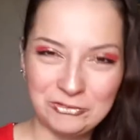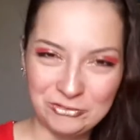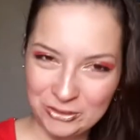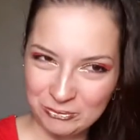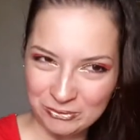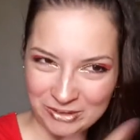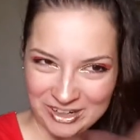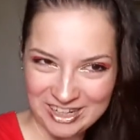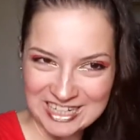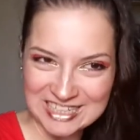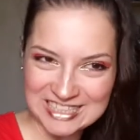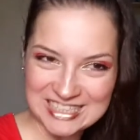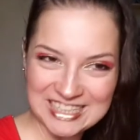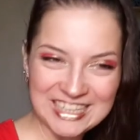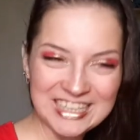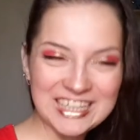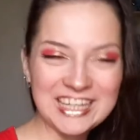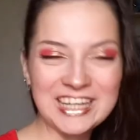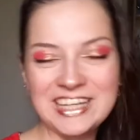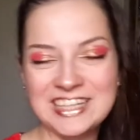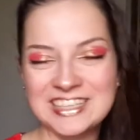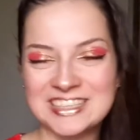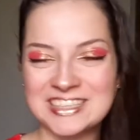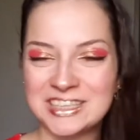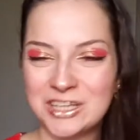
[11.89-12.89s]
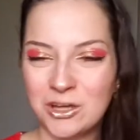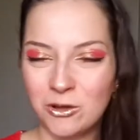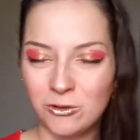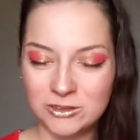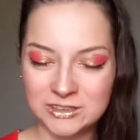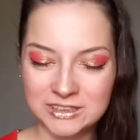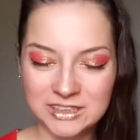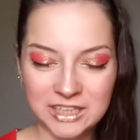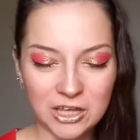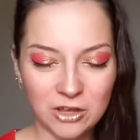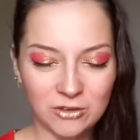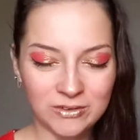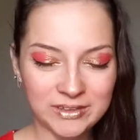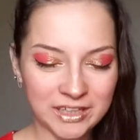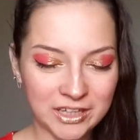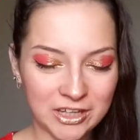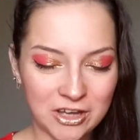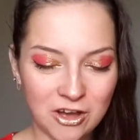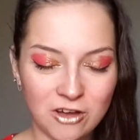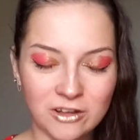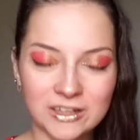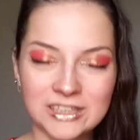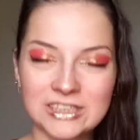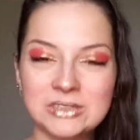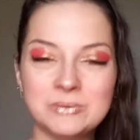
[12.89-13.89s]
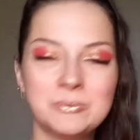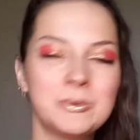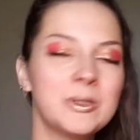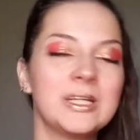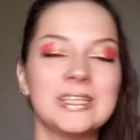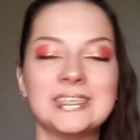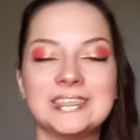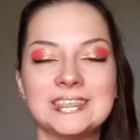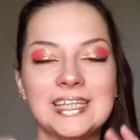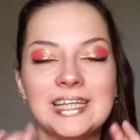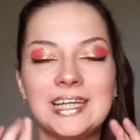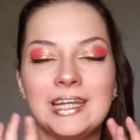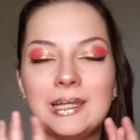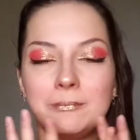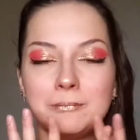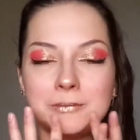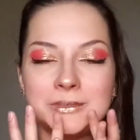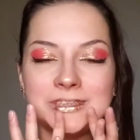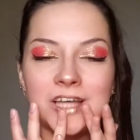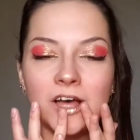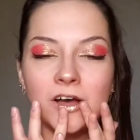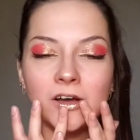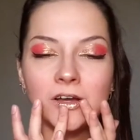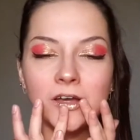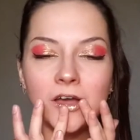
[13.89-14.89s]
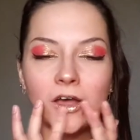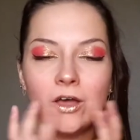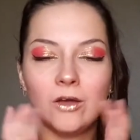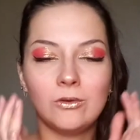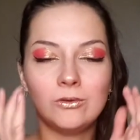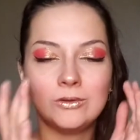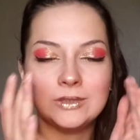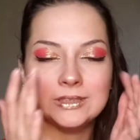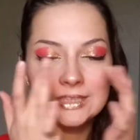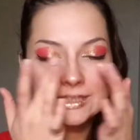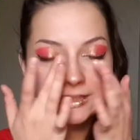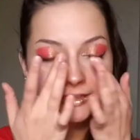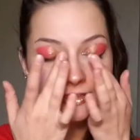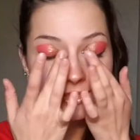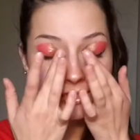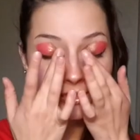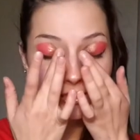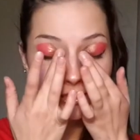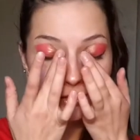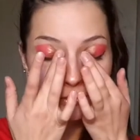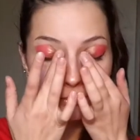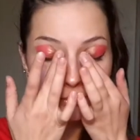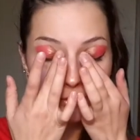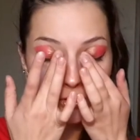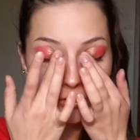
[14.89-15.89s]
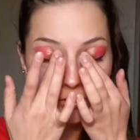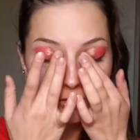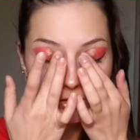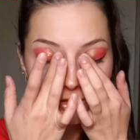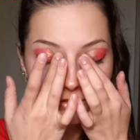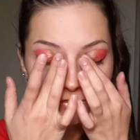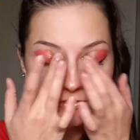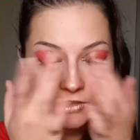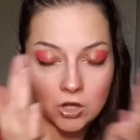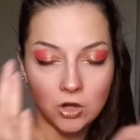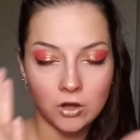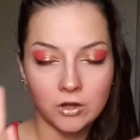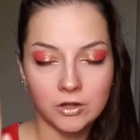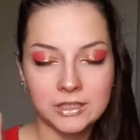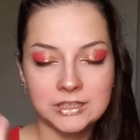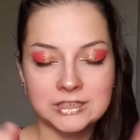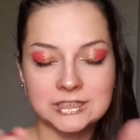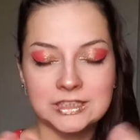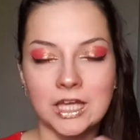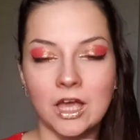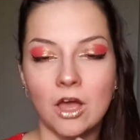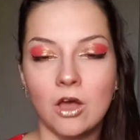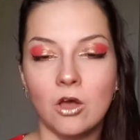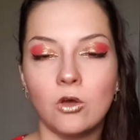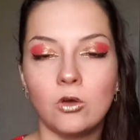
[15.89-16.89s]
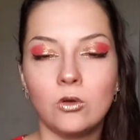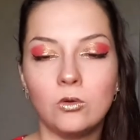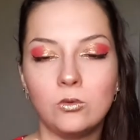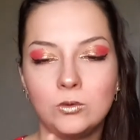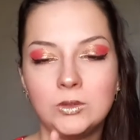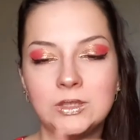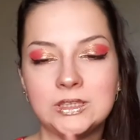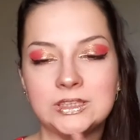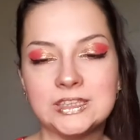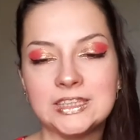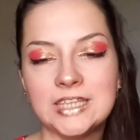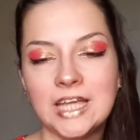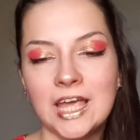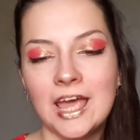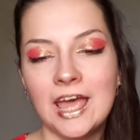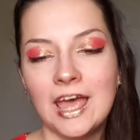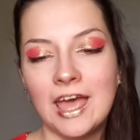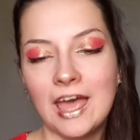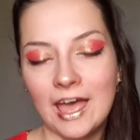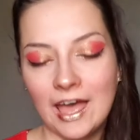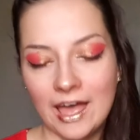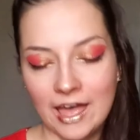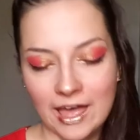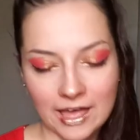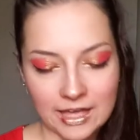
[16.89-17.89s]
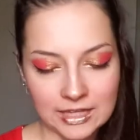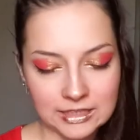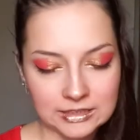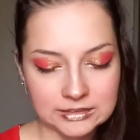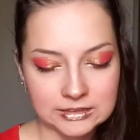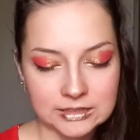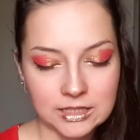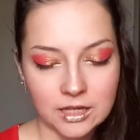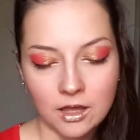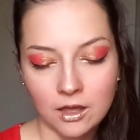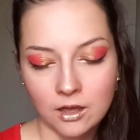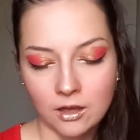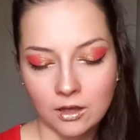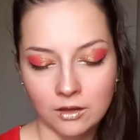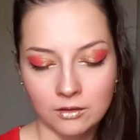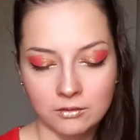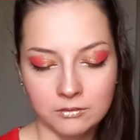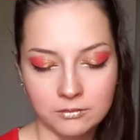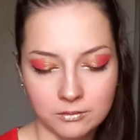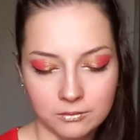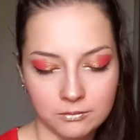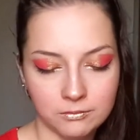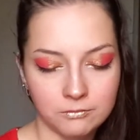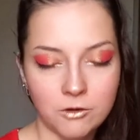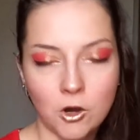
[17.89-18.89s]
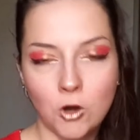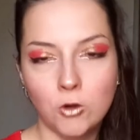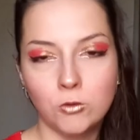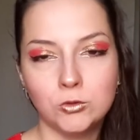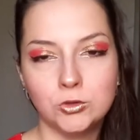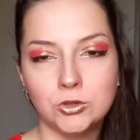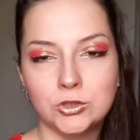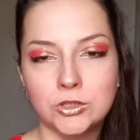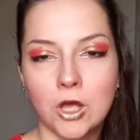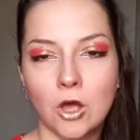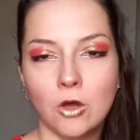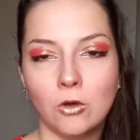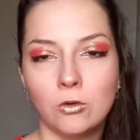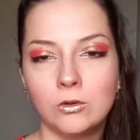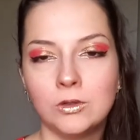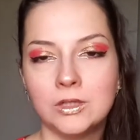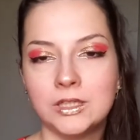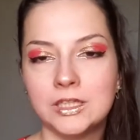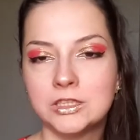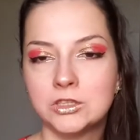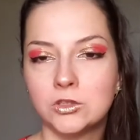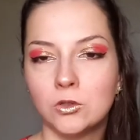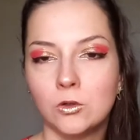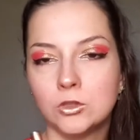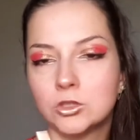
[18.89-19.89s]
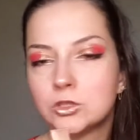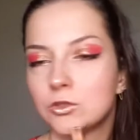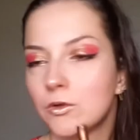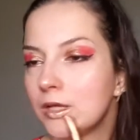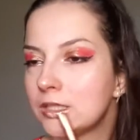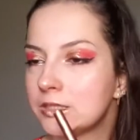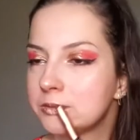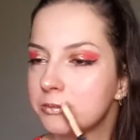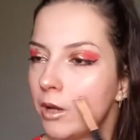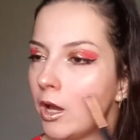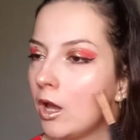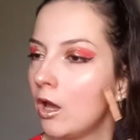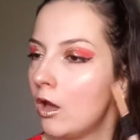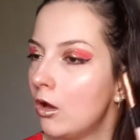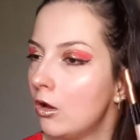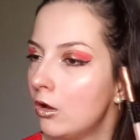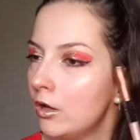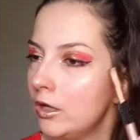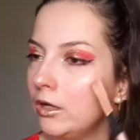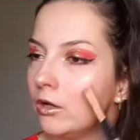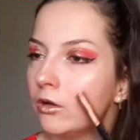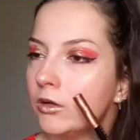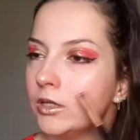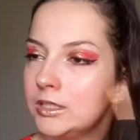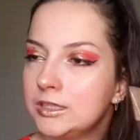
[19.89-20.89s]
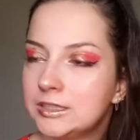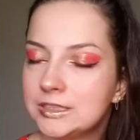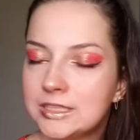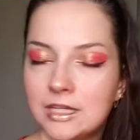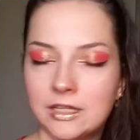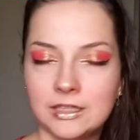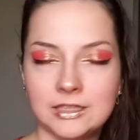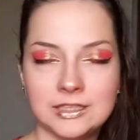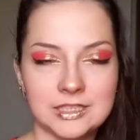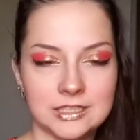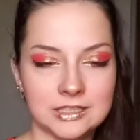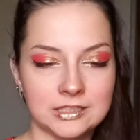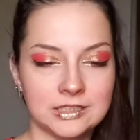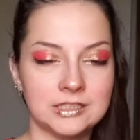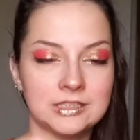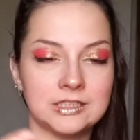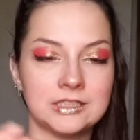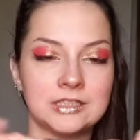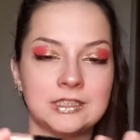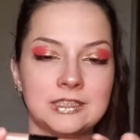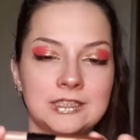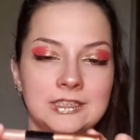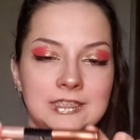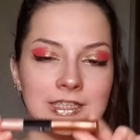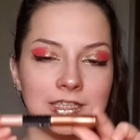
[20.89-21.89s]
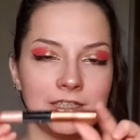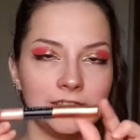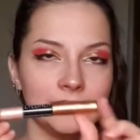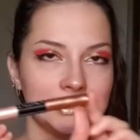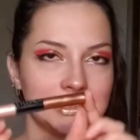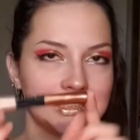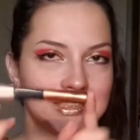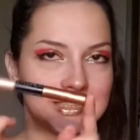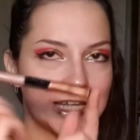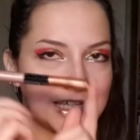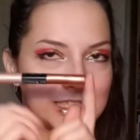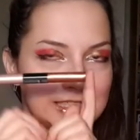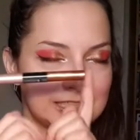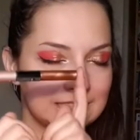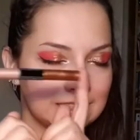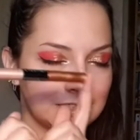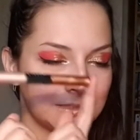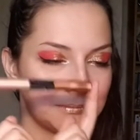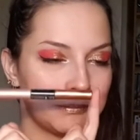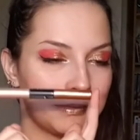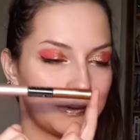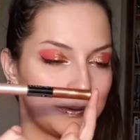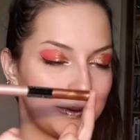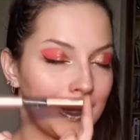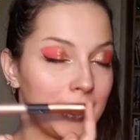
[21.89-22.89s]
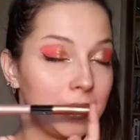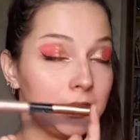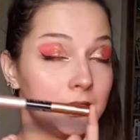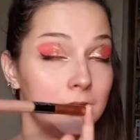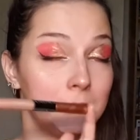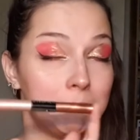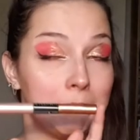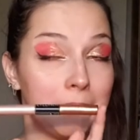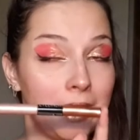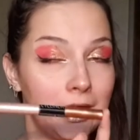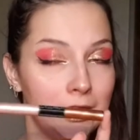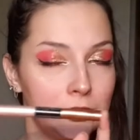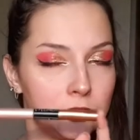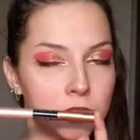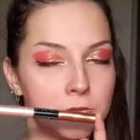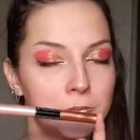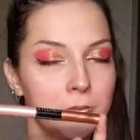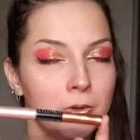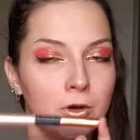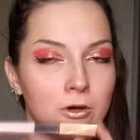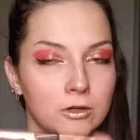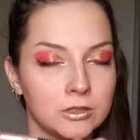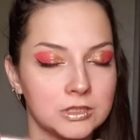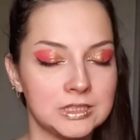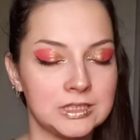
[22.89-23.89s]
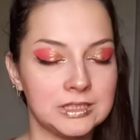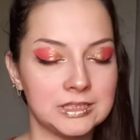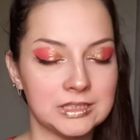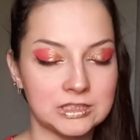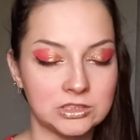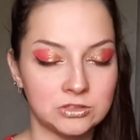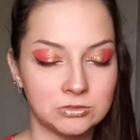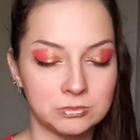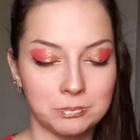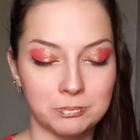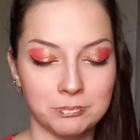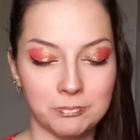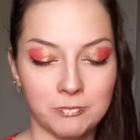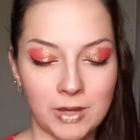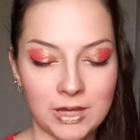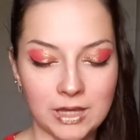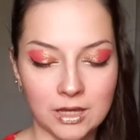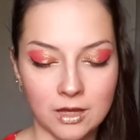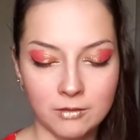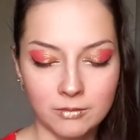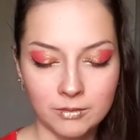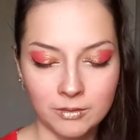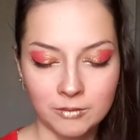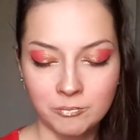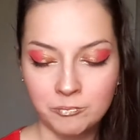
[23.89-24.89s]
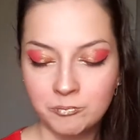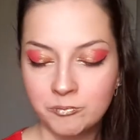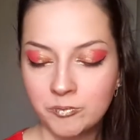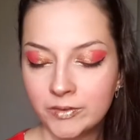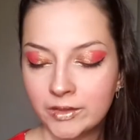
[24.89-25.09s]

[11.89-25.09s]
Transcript: rewinding it's called the golden goddess because the lips are gold and the inner part of the eyes gold and uh, rose gold is also as my highlight said, this little set played a major part in this makeup